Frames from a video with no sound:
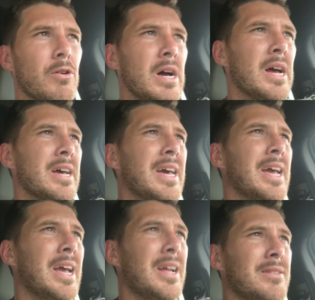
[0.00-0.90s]

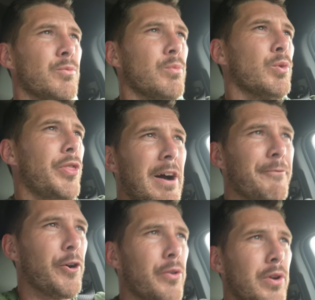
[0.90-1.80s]
And without
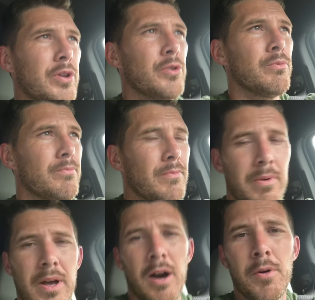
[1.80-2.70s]
further ado,
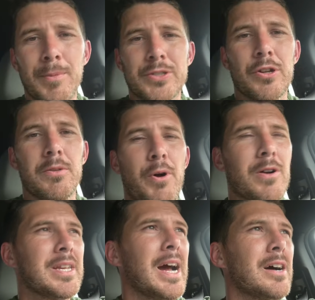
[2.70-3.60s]
I'm almost to the
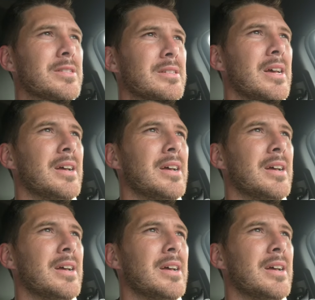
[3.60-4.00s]
parts house.